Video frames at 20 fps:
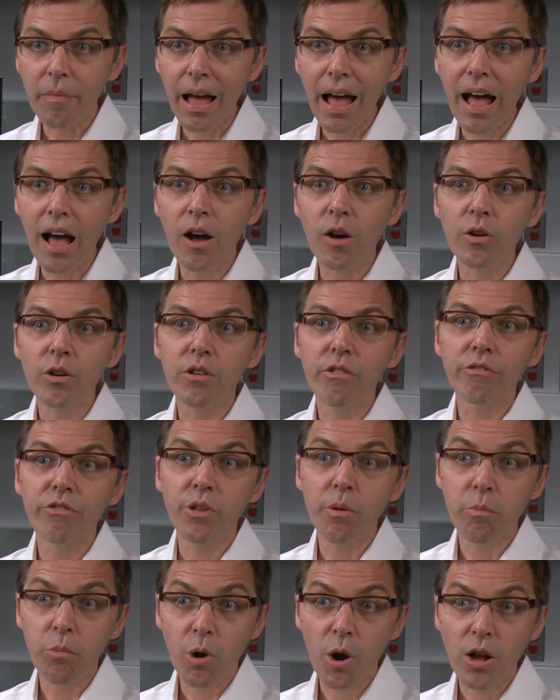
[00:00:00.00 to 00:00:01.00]
out
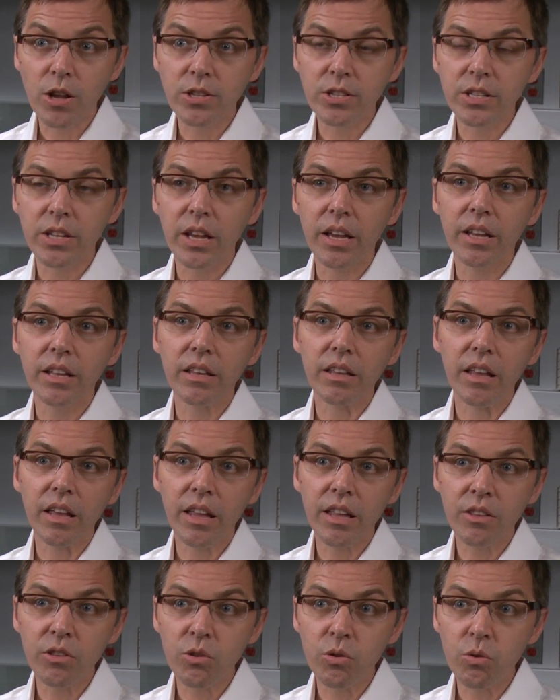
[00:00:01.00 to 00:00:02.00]
of the prostate
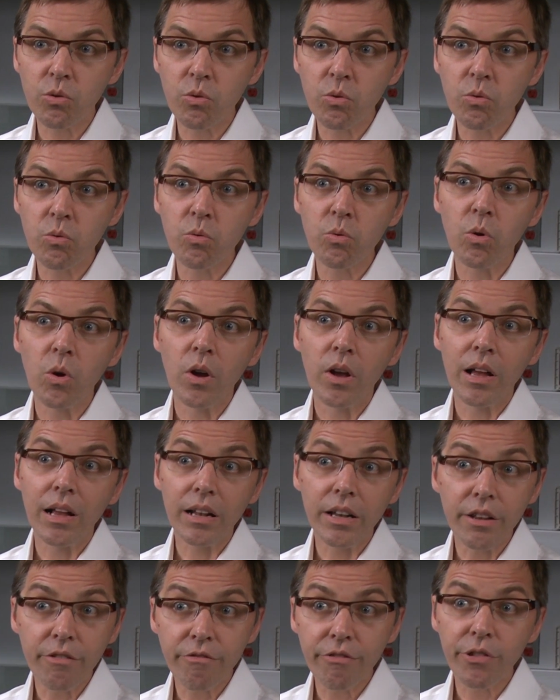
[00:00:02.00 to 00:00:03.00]
into
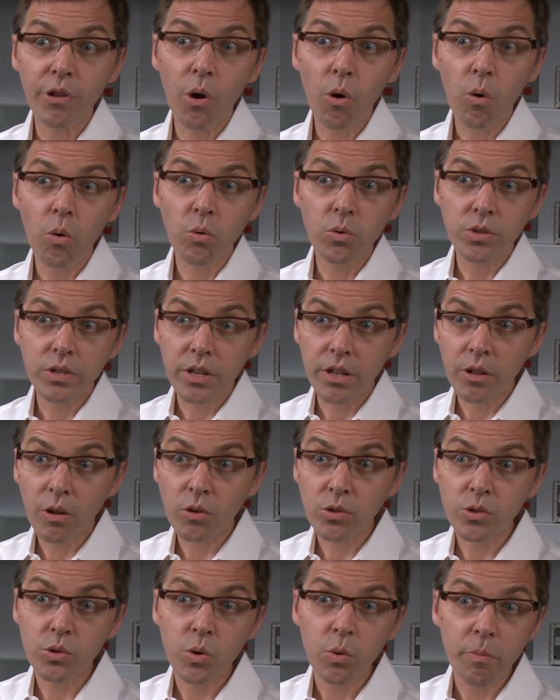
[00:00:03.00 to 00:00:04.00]
lymph nodes and
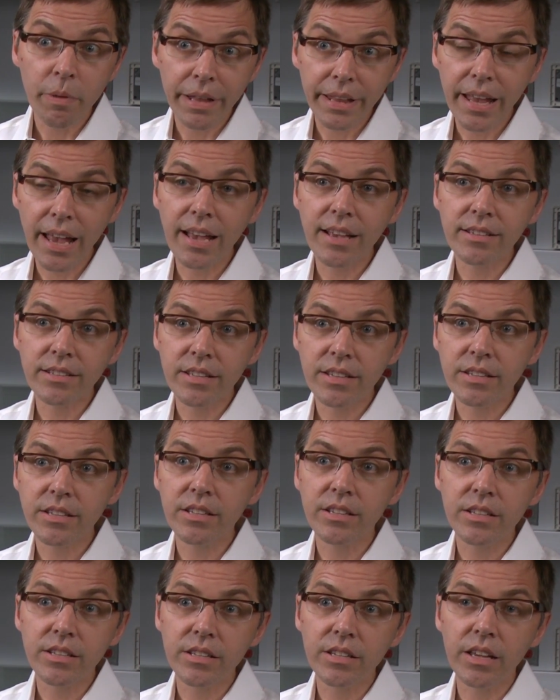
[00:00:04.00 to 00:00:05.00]
also
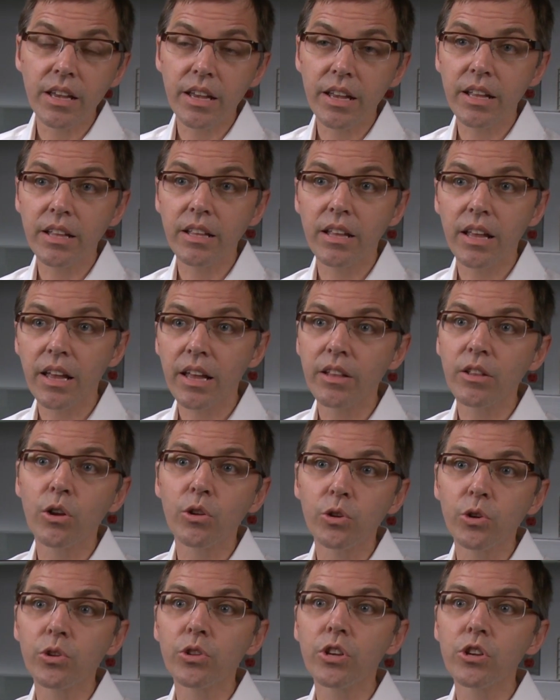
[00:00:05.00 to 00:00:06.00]
metastasis in
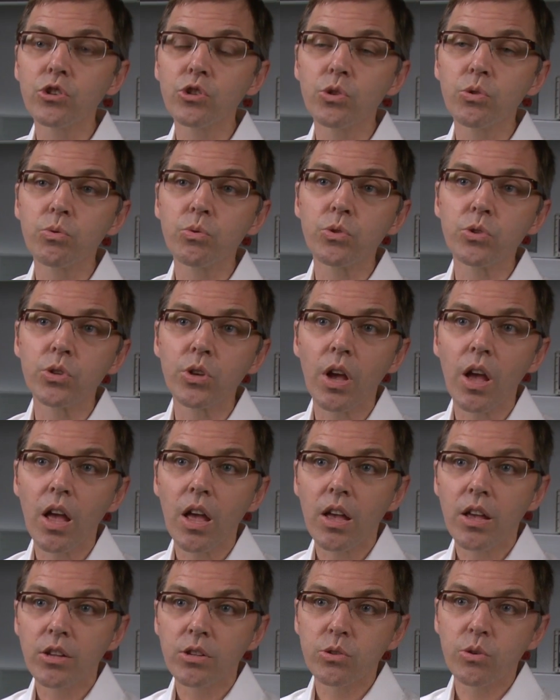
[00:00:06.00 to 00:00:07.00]
other tissues.
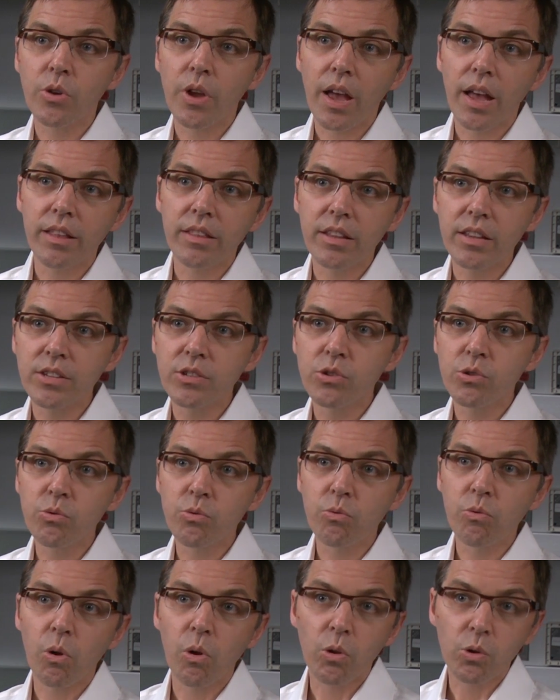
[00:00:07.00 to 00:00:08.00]
So you had these
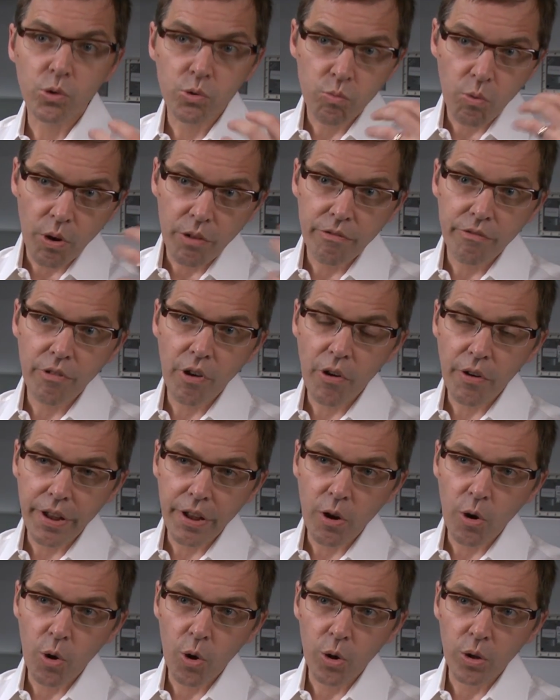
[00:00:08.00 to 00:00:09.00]
two roles, one
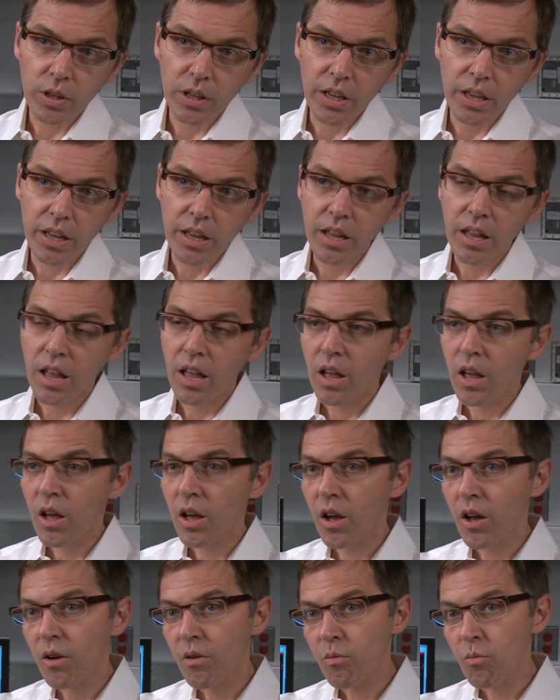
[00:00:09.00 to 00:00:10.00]
very early,
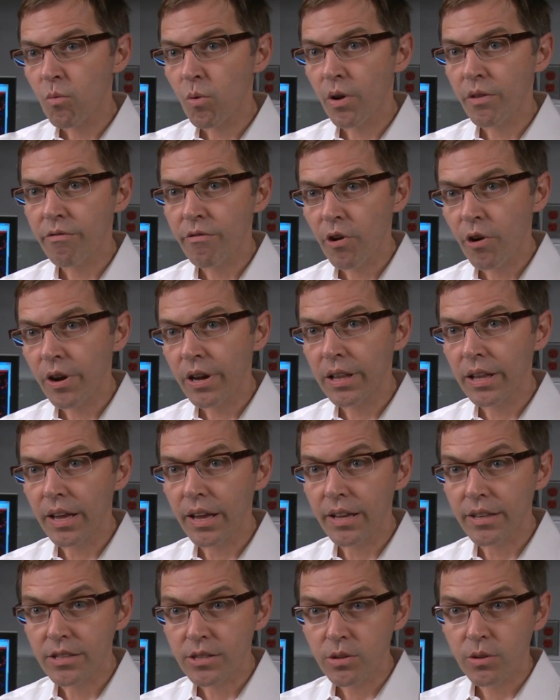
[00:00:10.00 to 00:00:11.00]
one very
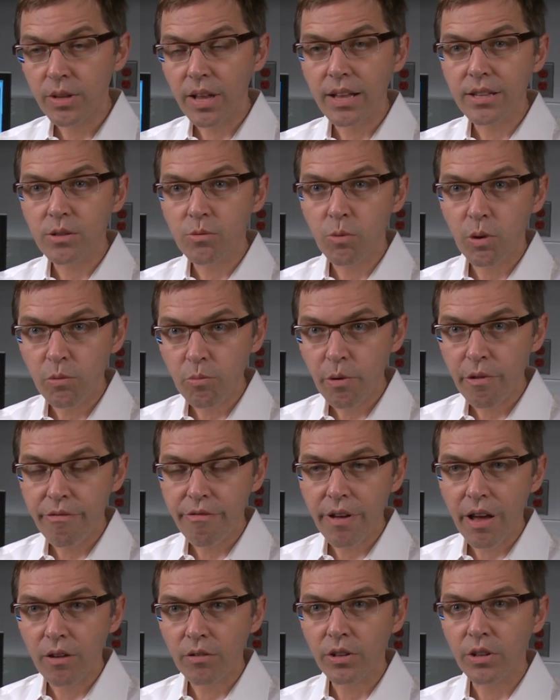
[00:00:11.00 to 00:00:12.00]
late. So that's what we
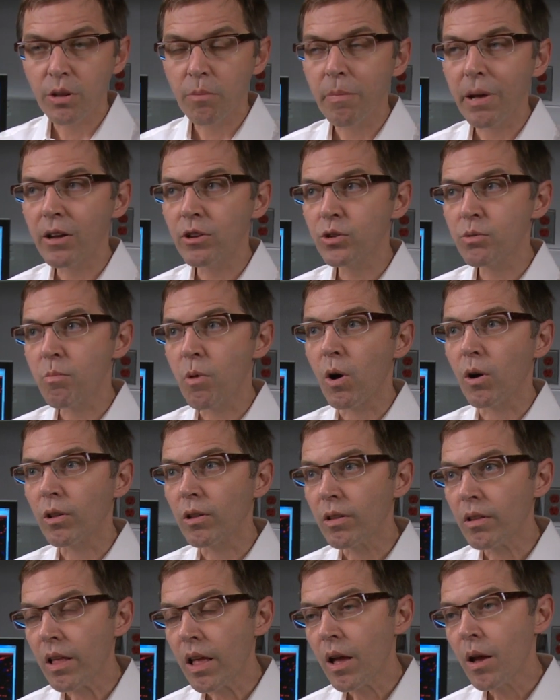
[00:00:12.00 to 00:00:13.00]
found in the mouse
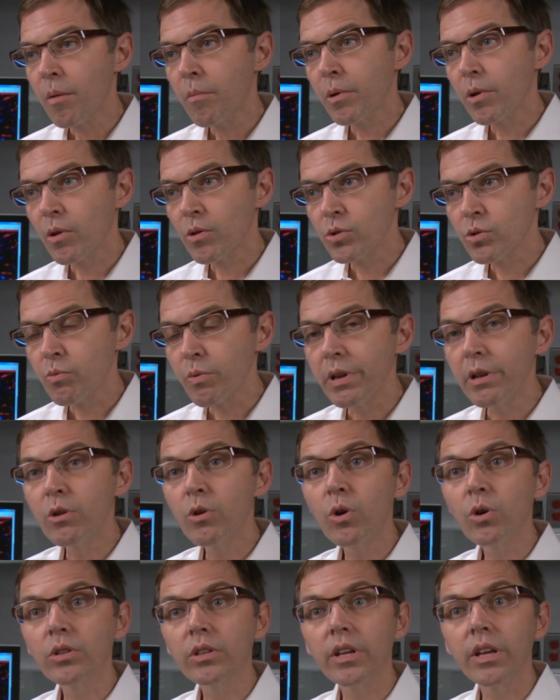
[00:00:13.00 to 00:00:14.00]
model. But also we
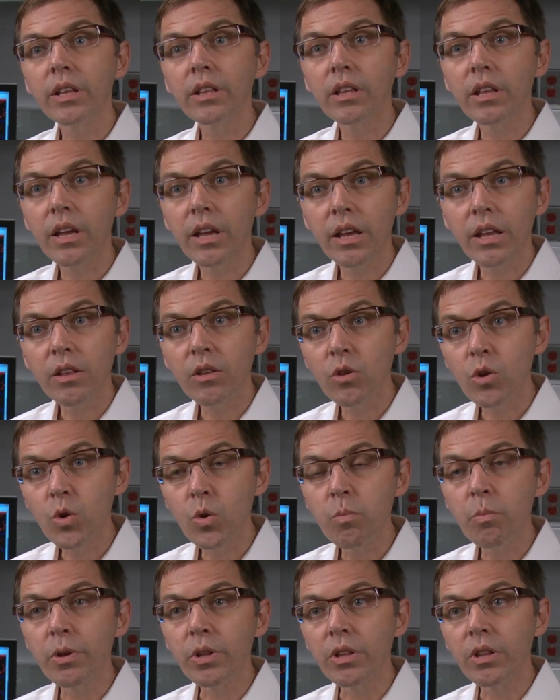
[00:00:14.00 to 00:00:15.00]
looked in
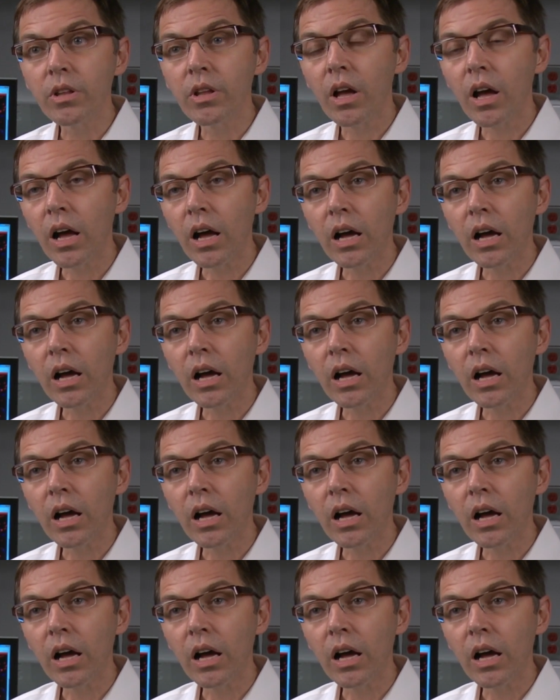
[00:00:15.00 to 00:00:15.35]
human